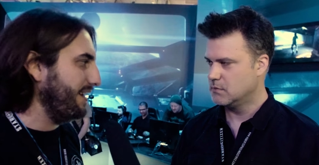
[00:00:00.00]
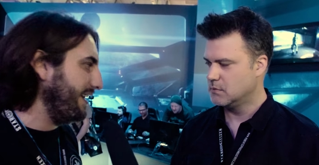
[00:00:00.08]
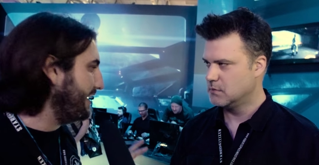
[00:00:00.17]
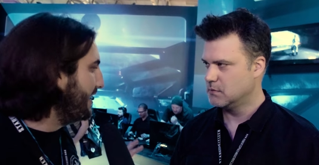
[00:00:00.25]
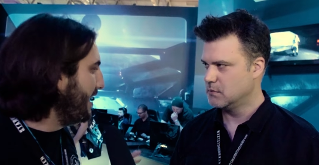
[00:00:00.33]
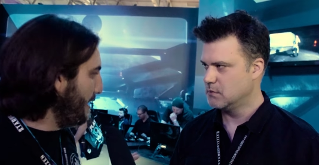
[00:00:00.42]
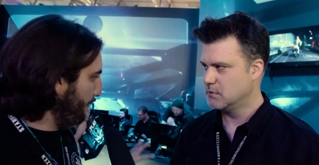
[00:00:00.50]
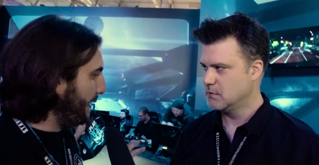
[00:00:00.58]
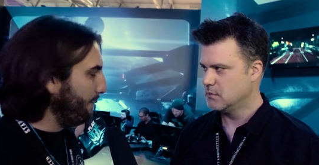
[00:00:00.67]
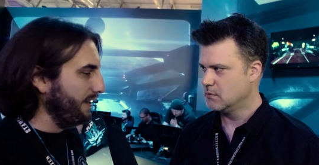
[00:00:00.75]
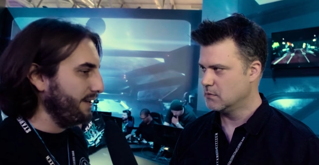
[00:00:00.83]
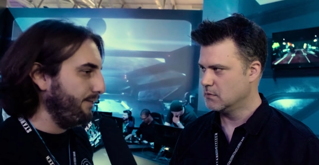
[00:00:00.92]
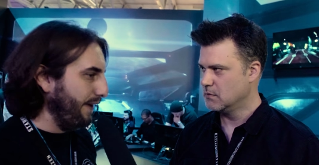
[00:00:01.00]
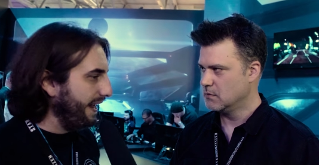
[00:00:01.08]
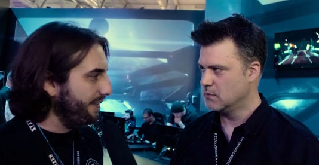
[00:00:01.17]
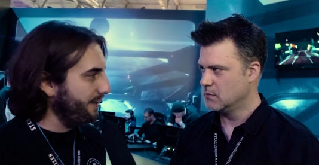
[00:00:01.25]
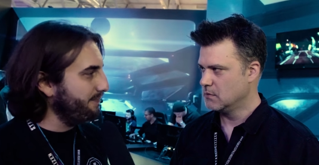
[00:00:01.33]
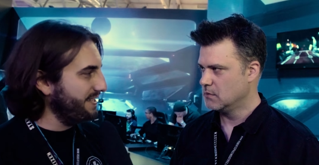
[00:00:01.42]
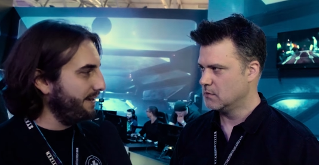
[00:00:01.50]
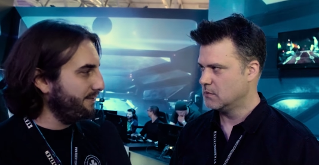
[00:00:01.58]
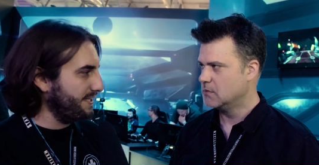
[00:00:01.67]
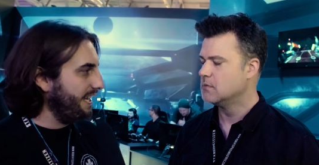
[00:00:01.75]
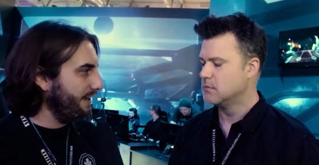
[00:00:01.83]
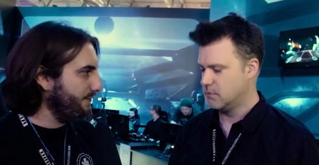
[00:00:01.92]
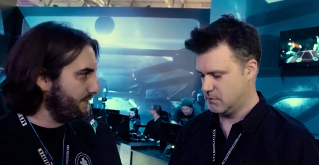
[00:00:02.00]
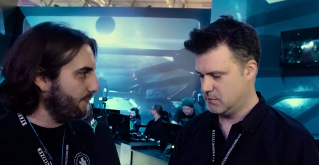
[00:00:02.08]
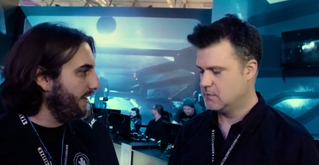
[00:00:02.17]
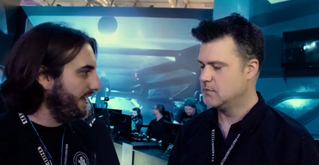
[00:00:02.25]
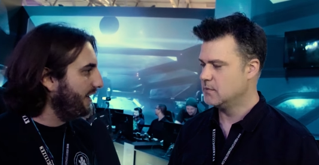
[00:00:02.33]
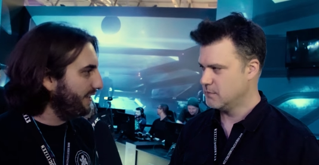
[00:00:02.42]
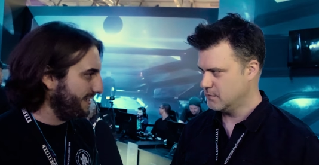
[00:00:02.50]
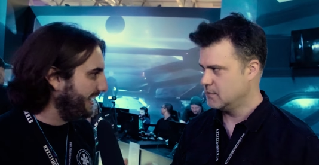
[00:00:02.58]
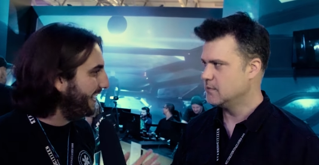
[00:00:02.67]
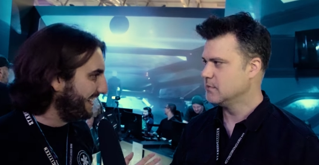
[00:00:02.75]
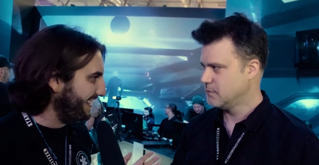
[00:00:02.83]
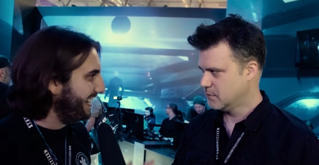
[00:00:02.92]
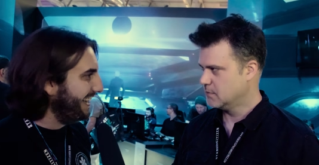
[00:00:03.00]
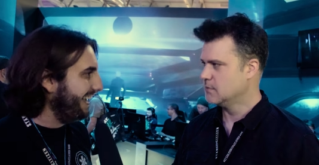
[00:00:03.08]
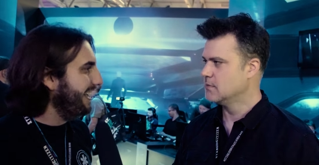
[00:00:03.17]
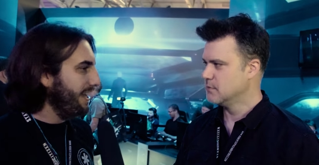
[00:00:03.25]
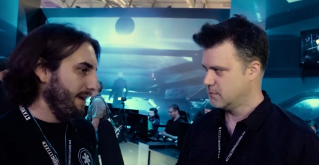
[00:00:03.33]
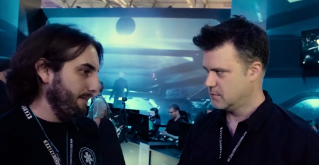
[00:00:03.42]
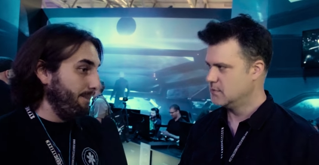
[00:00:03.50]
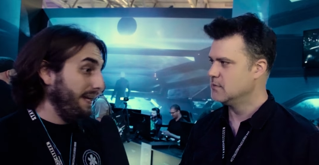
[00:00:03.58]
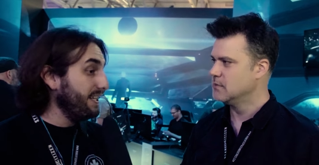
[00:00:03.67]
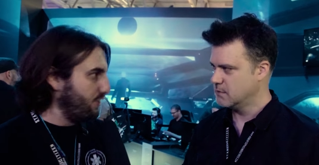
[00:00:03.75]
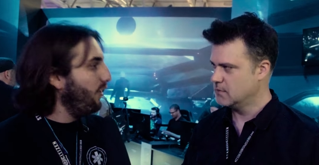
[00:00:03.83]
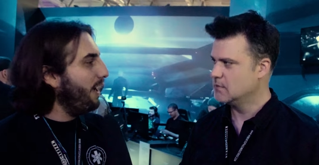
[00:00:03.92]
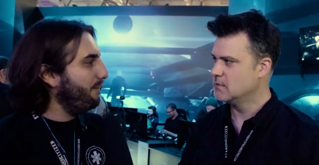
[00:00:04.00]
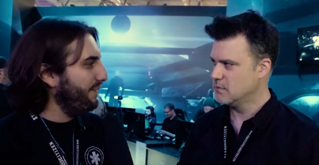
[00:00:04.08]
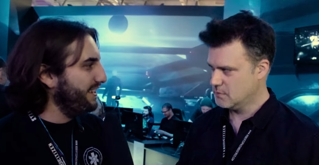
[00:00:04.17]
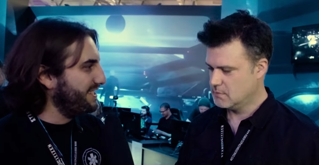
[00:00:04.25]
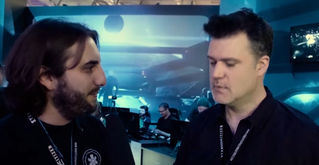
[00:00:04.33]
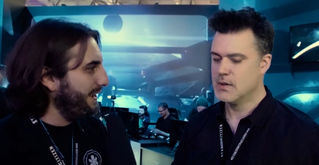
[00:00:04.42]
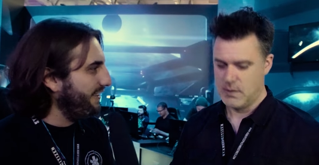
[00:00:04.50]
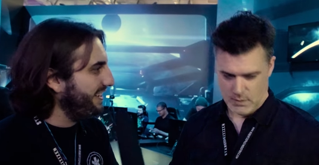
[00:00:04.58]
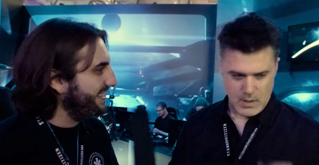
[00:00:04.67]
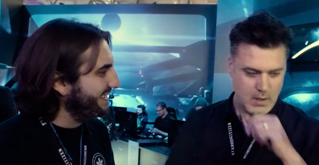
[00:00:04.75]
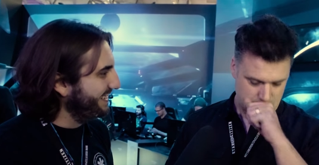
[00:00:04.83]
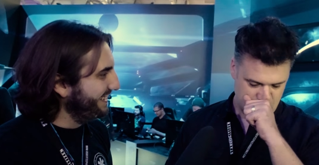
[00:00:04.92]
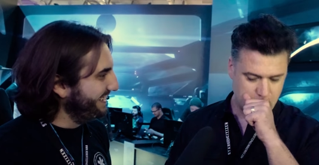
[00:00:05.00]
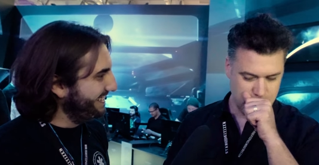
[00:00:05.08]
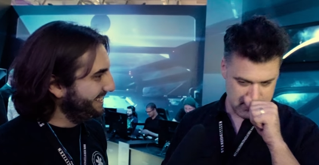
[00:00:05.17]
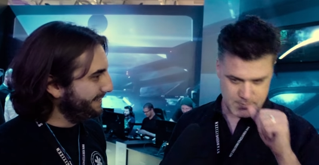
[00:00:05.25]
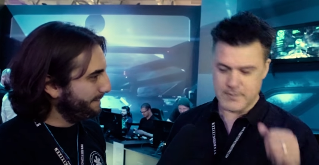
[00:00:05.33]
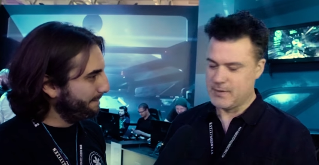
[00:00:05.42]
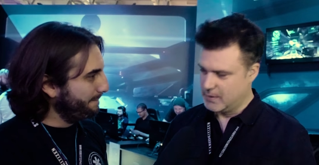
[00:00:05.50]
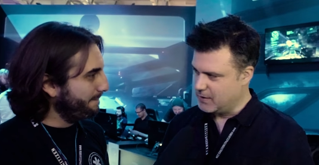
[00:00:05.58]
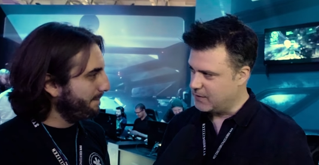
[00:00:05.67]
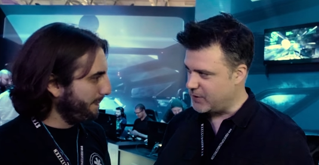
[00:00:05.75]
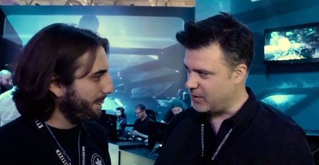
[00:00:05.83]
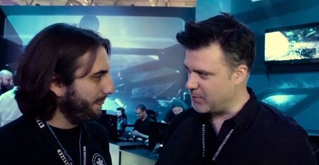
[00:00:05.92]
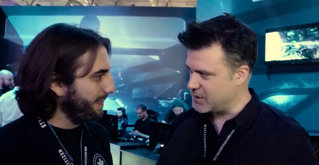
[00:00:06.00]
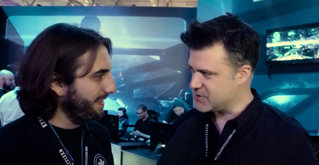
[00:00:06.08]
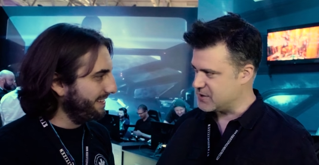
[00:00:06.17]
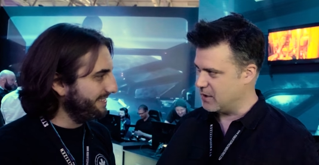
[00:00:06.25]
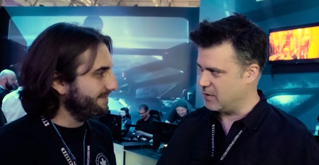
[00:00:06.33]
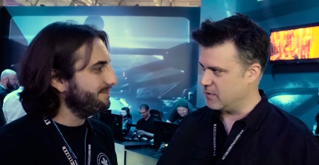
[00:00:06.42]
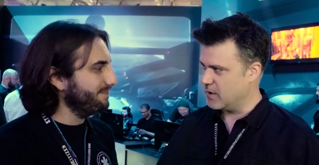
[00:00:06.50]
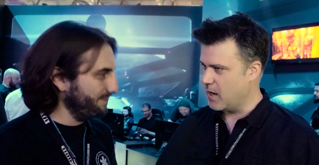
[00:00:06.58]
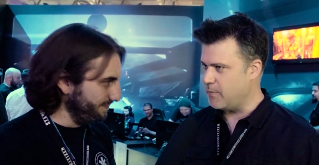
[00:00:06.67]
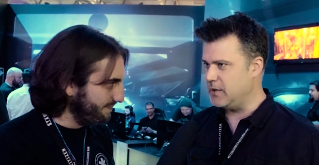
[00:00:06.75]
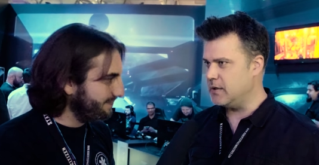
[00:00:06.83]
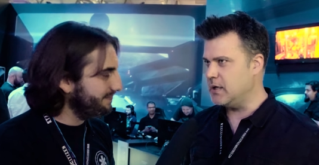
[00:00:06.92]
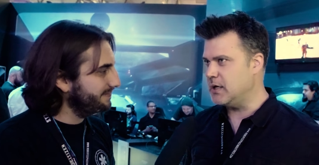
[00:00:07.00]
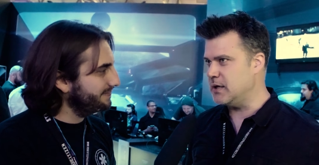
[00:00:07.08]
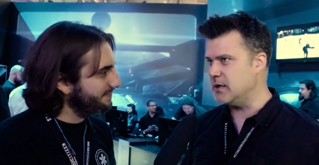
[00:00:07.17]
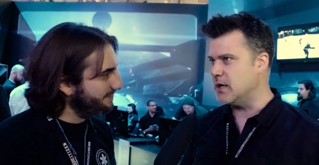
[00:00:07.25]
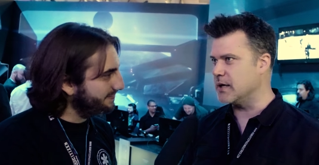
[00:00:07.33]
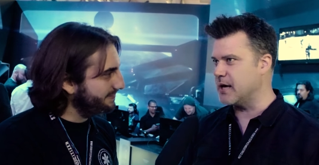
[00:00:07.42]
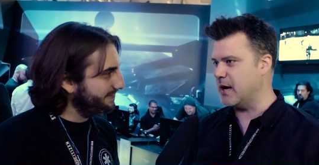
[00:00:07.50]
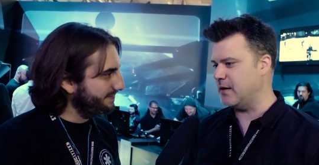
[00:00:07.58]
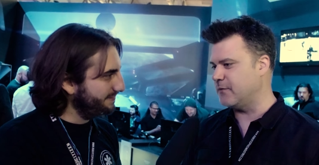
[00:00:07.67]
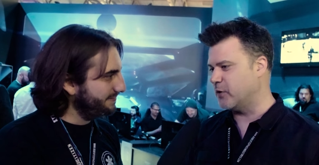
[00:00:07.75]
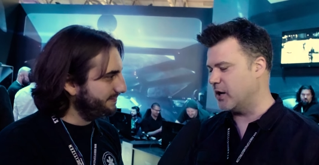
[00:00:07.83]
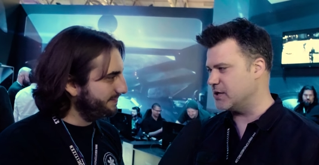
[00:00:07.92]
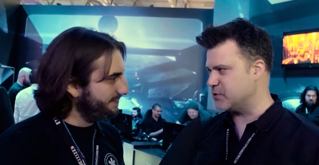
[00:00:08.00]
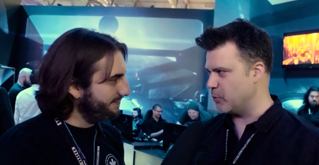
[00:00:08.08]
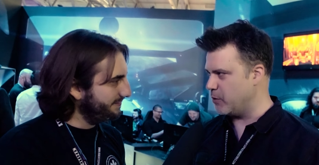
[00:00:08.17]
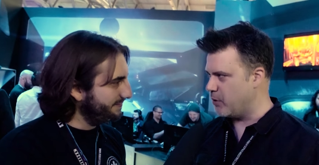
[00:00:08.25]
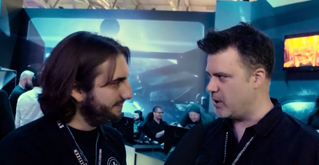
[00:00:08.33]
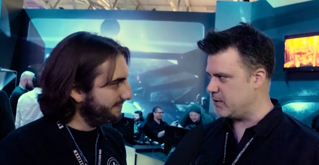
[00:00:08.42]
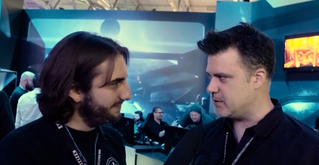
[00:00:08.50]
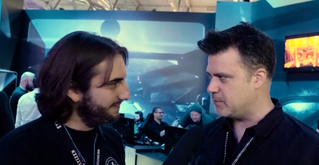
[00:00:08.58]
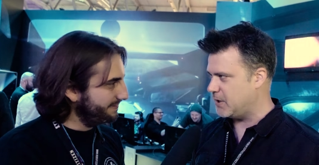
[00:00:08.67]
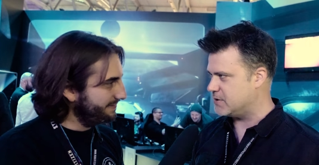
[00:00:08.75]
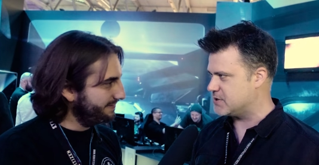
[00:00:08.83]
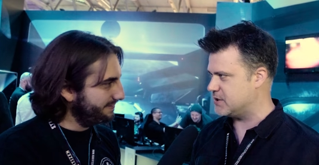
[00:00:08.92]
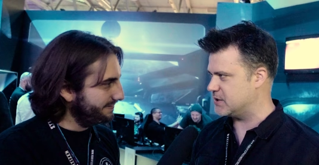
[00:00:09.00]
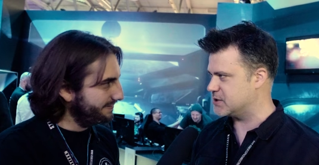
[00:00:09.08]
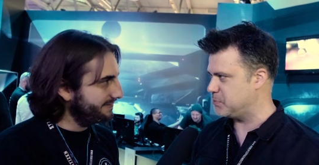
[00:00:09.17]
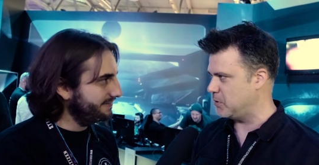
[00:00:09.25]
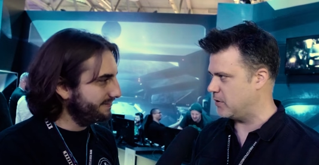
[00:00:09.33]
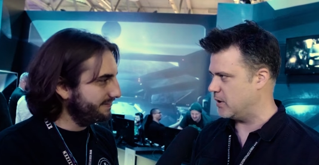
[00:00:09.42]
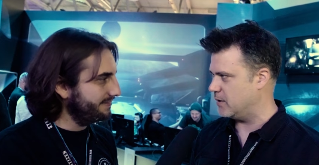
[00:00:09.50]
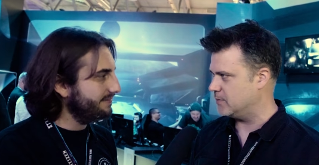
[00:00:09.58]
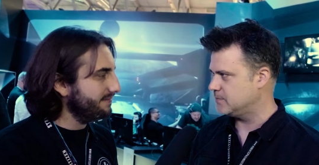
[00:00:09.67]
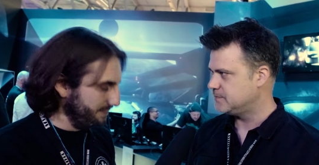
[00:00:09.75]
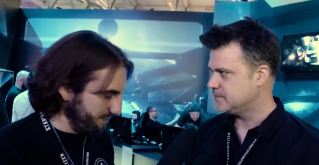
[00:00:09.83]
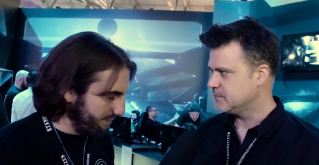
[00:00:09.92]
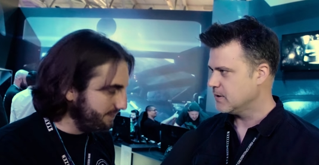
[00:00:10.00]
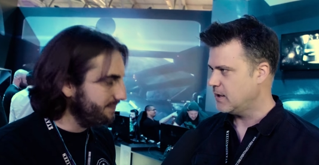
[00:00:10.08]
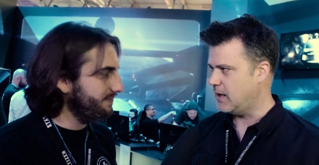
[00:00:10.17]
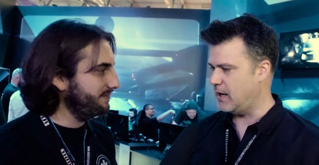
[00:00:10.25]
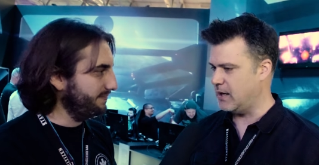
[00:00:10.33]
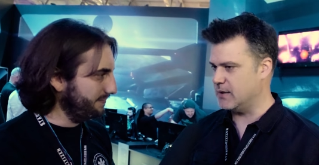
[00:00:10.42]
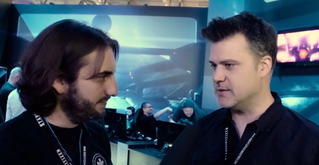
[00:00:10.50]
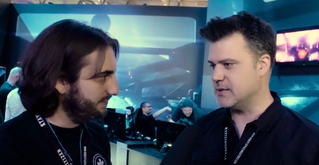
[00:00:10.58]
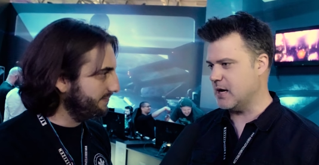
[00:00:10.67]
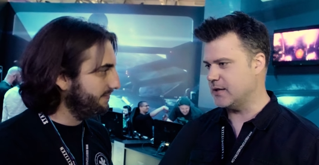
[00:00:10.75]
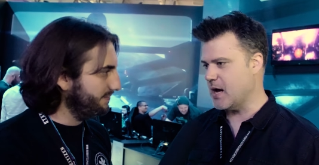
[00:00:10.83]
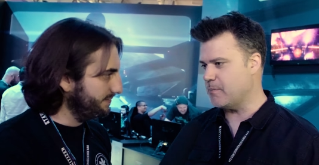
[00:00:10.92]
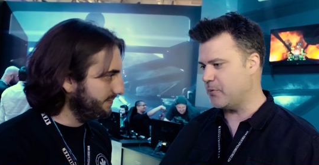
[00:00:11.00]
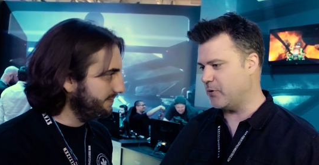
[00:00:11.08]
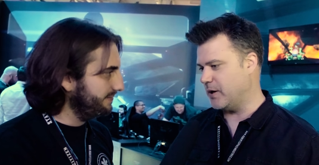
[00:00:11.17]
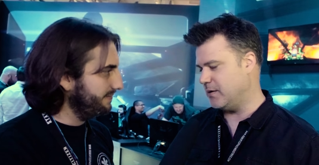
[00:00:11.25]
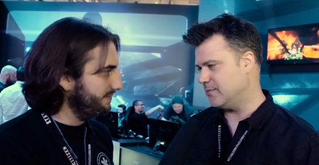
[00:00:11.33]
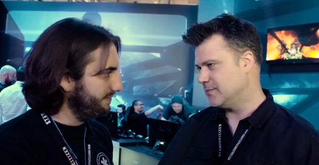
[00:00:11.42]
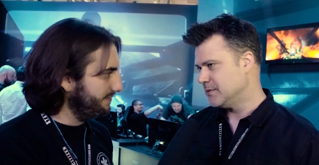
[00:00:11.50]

Speaker 1: and let people find them themselves without like uh, being too obvious about it?
Speaker 2: Very much so. I mean, it, it, again, for us, we want the players to explore. And at that point,